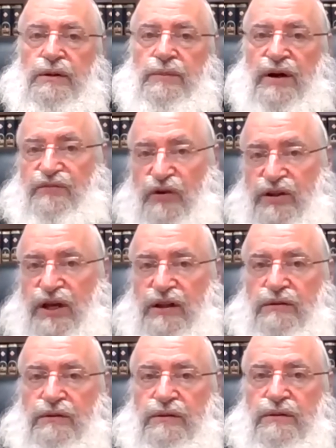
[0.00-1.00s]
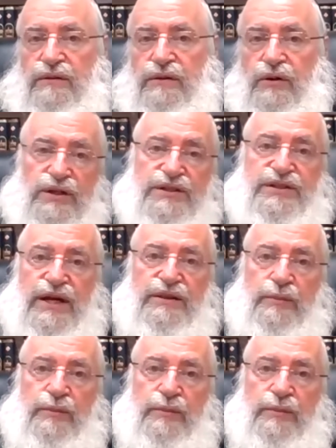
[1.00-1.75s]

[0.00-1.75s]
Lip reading: But if you didn't, could you say the